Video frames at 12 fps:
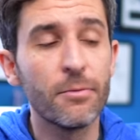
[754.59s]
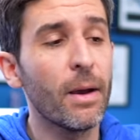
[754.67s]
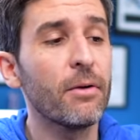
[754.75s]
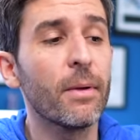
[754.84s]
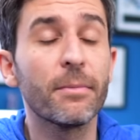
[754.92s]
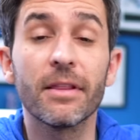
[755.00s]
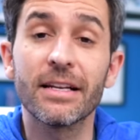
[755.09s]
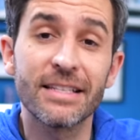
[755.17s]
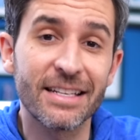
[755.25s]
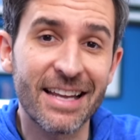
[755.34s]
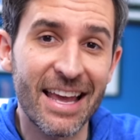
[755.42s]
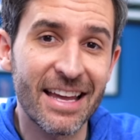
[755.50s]
you might remember that I
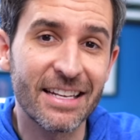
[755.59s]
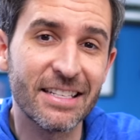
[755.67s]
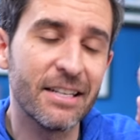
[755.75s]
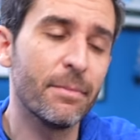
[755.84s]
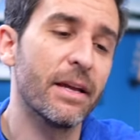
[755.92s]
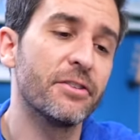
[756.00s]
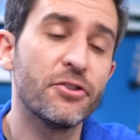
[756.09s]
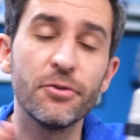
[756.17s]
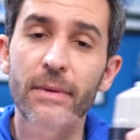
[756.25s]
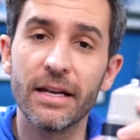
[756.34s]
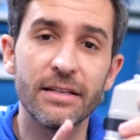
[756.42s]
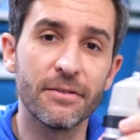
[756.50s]
said Canon didn't make too
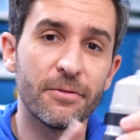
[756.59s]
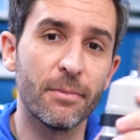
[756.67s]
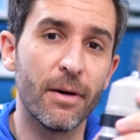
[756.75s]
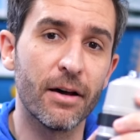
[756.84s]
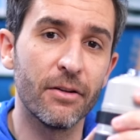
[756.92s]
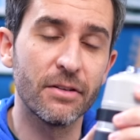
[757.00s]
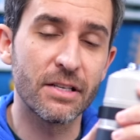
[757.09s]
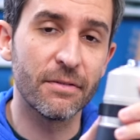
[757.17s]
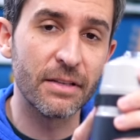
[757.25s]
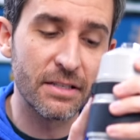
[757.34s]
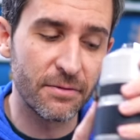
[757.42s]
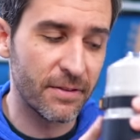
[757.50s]
many different models of
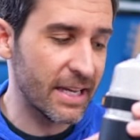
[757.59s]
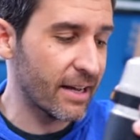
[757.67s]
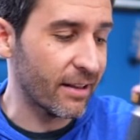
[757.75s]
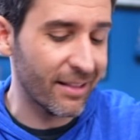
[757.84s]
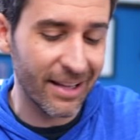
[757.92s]
these VL